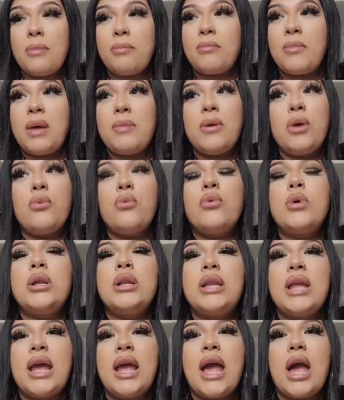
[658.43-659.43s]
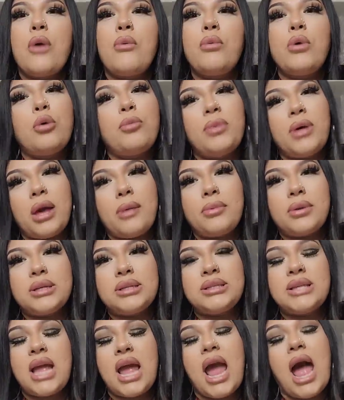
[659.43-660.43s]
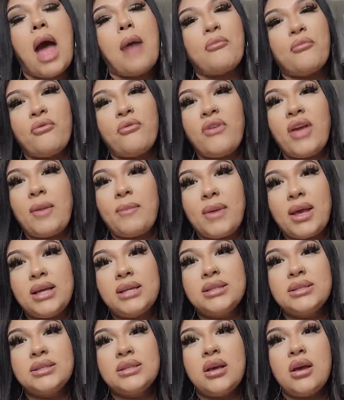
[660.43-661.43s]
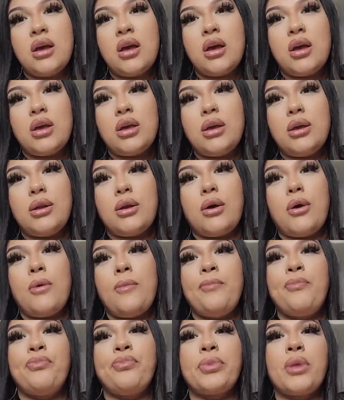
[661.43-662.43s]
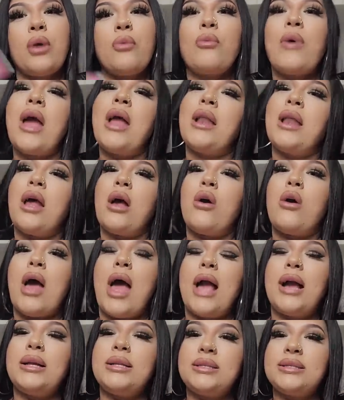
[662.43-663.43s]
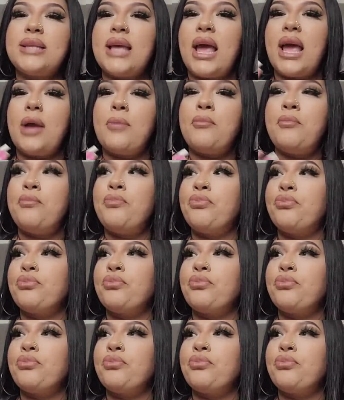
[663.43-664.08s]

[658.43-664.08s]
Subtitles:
Maybe one day I will be able to say I'm famous. You know, right now I could say